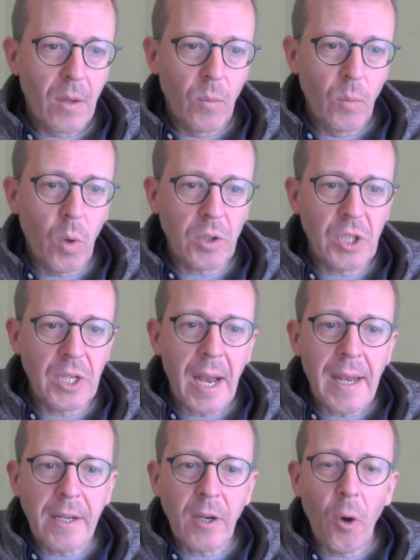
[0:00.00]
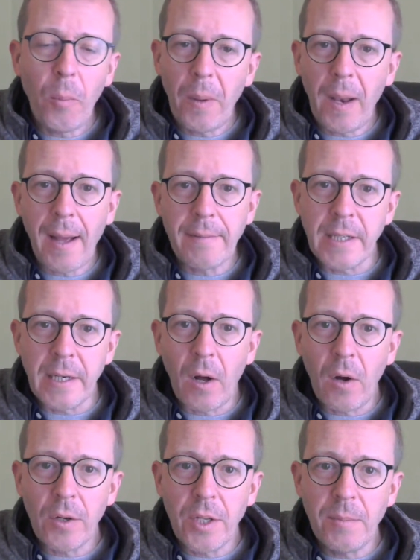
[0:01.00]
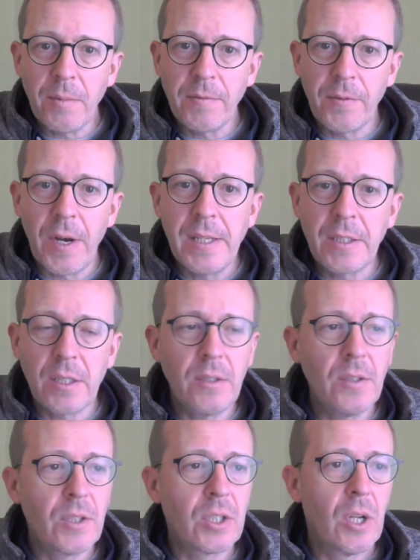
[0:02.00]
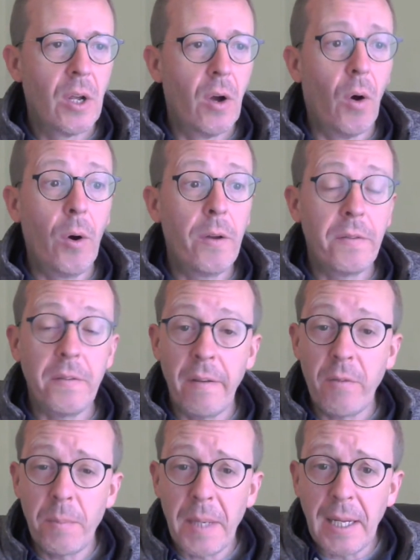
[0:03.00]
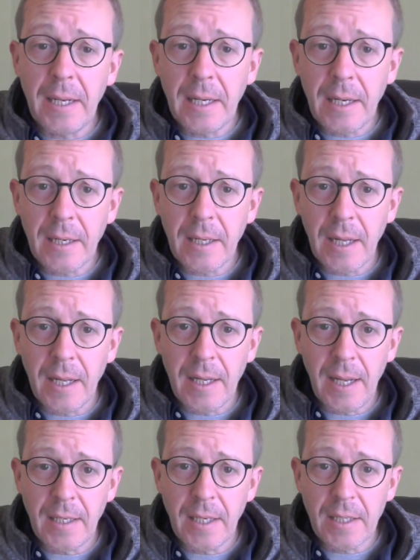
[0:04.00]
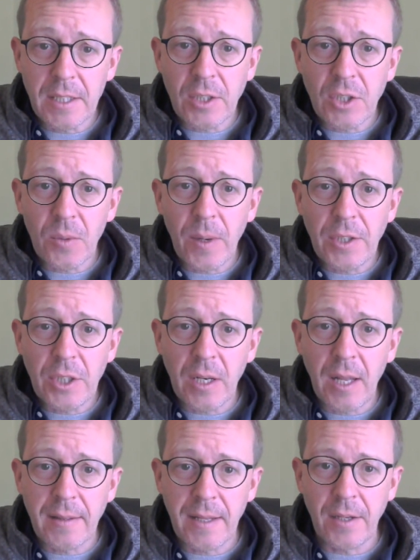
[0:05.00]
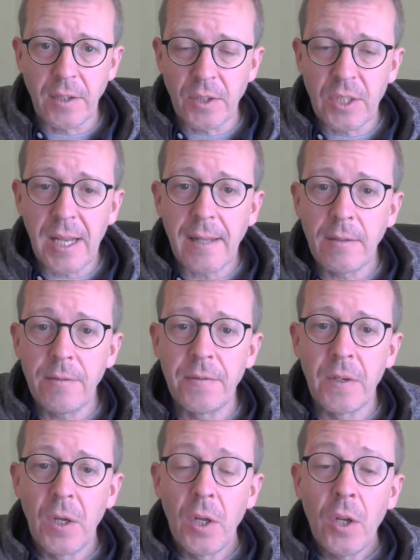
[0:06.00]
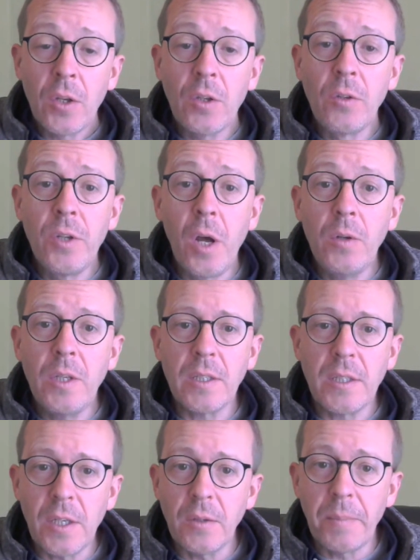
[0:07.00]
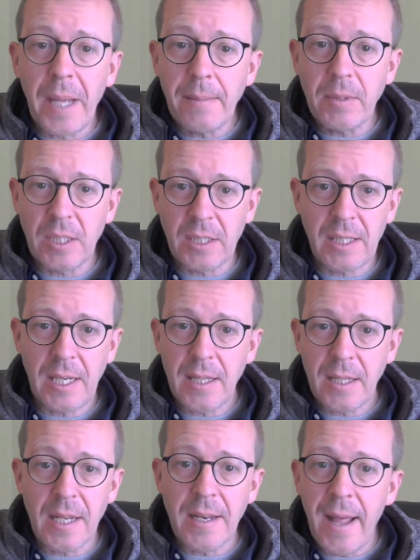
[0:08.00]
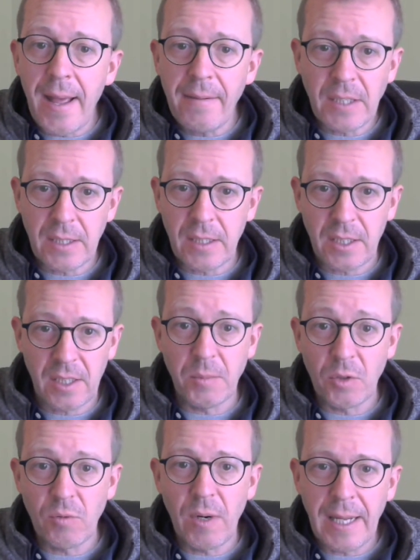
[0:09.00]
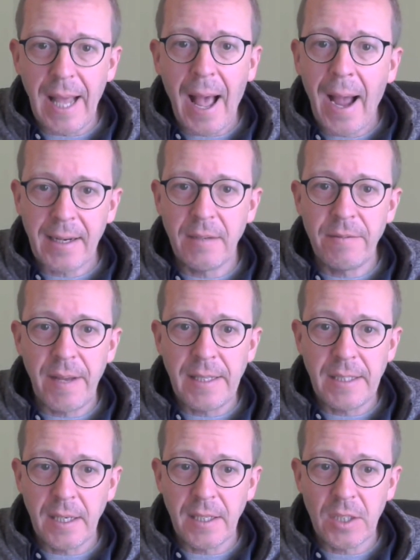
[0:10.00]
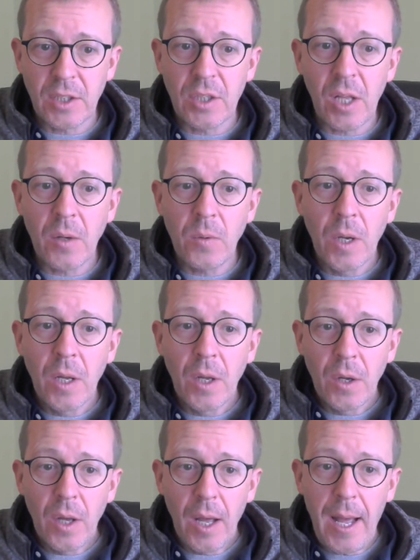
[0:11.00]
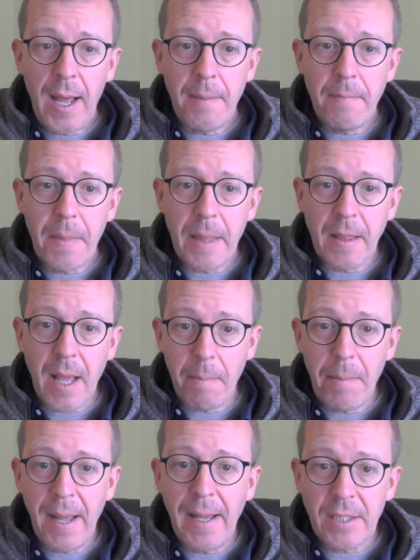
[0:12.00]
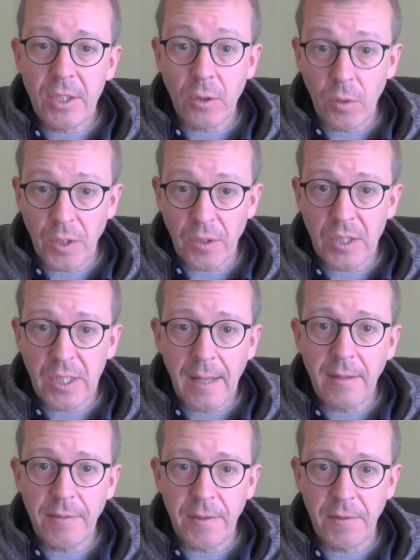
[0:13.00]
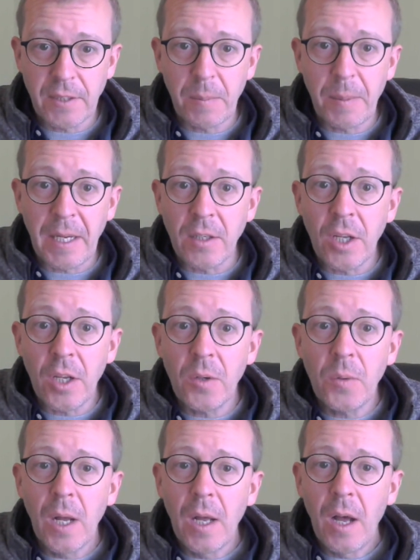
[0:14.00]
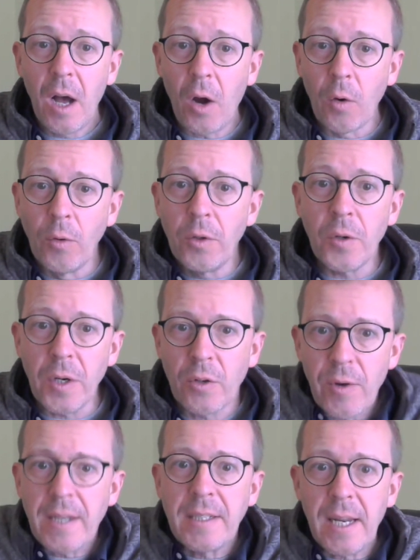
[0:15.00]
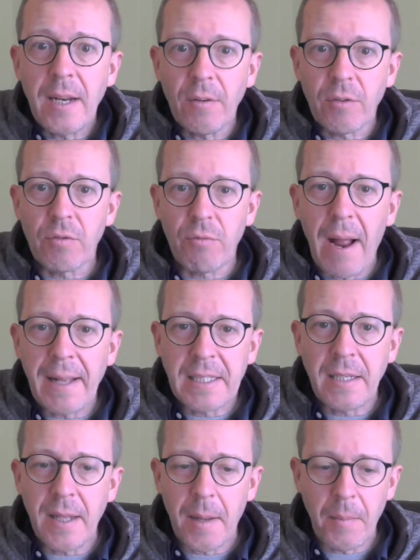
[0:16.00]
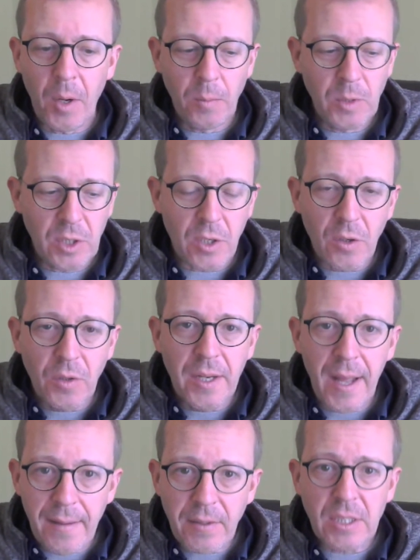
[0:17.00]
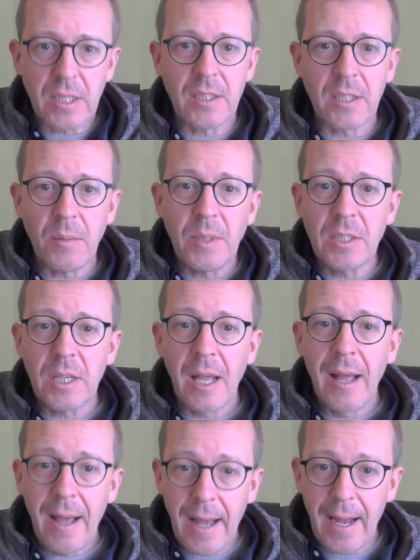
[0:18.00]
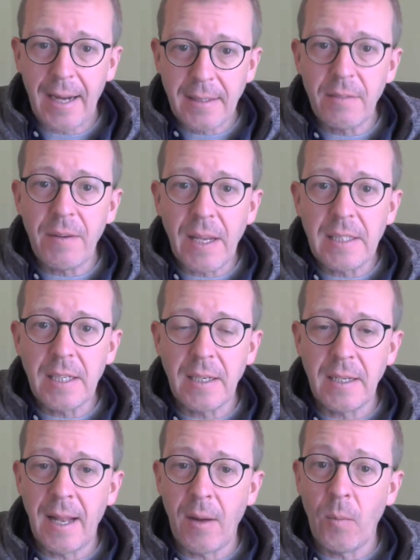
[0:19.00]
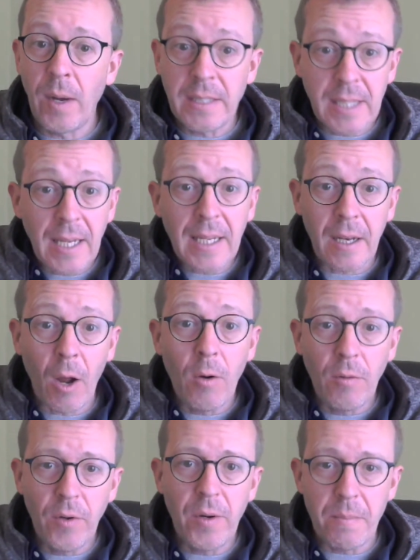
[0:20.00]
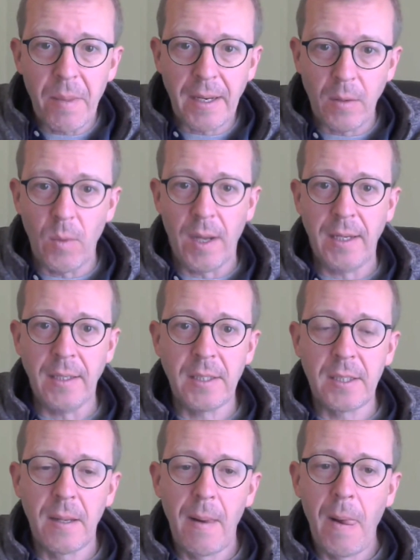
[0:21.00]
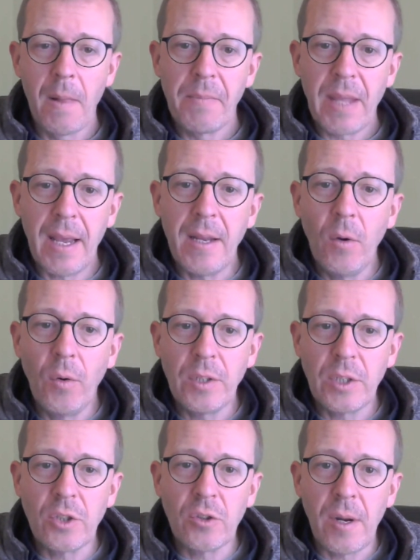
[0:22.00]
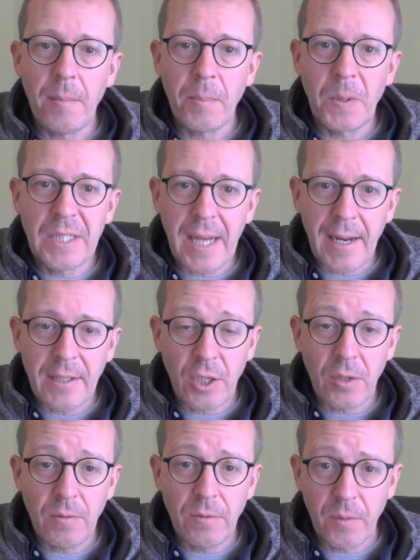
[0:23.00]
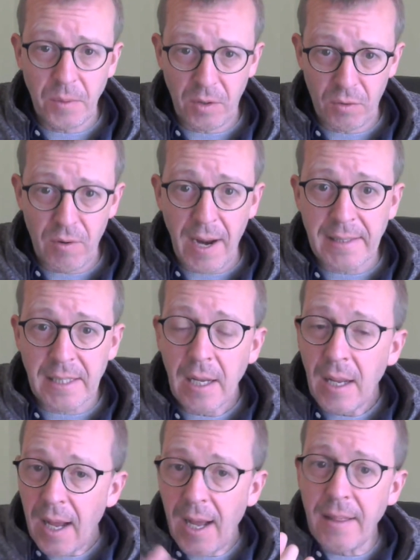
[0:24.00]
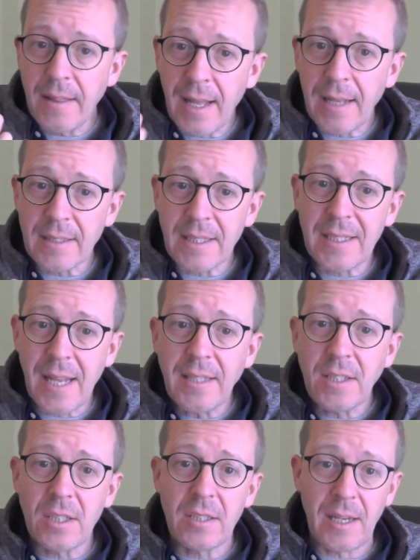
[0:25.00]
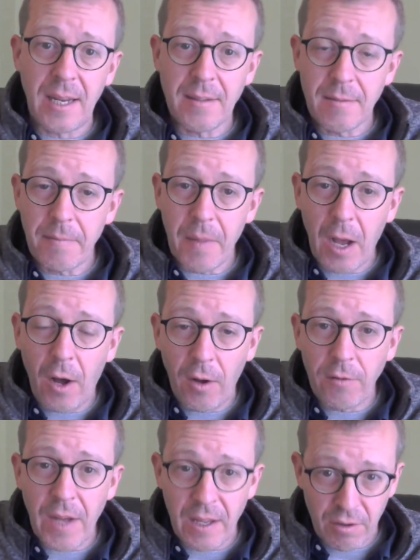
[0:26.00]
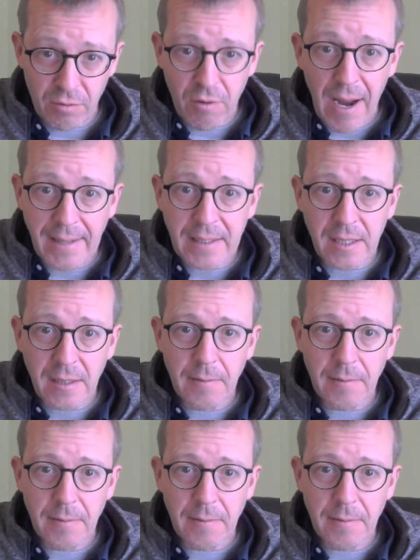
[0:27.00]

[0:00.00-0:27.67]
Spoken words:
watching any couple having an argument, for instance, or if you've ever been in a situation like that yourself, you'll know that you'll be able to see that the nervous system is really activated. It's as though that person or yourself, if it's been you, are under a great deal of threat in that moment. And your nervous system is activating in that way, taking over in many ways in order to try and protect you from a threat. And that sense of a threat